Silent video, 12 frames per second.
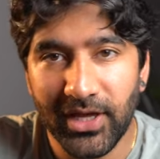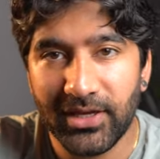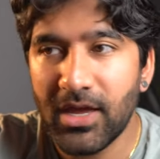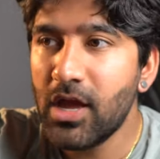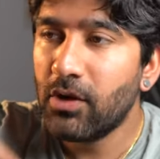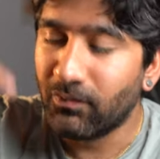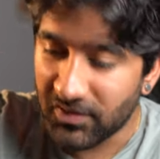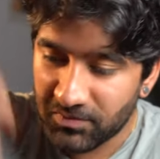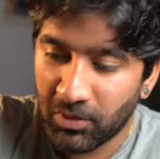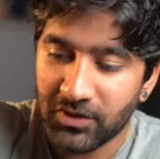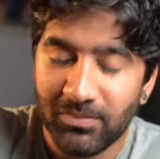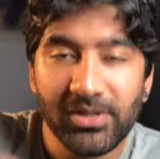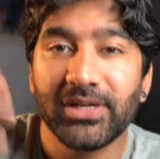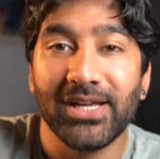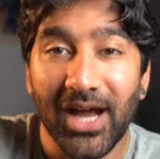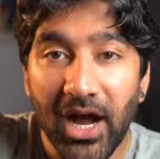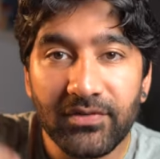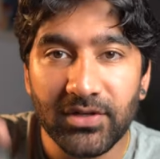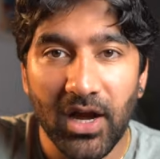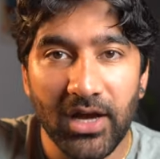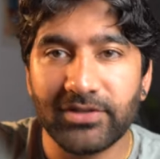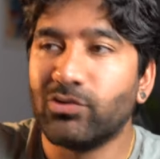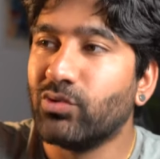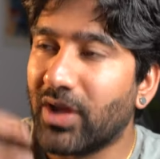Like, responsibility after high
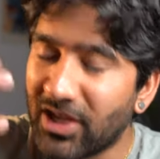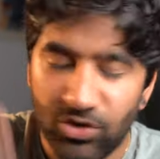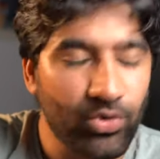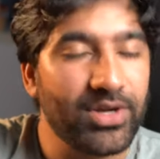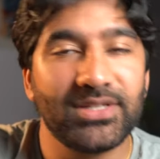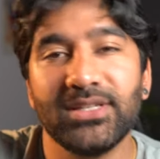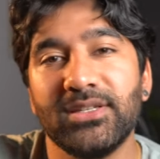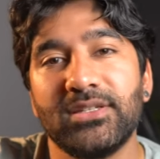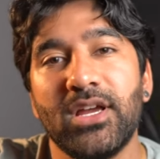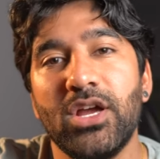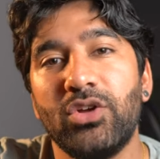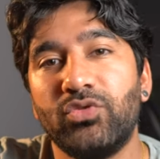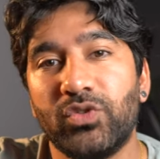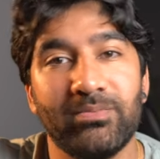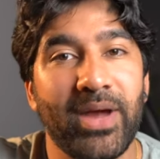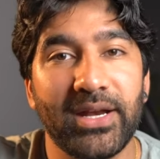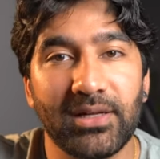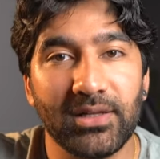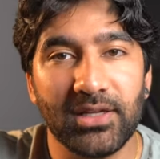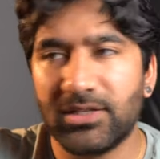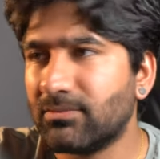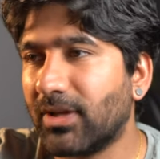school increases dramatically.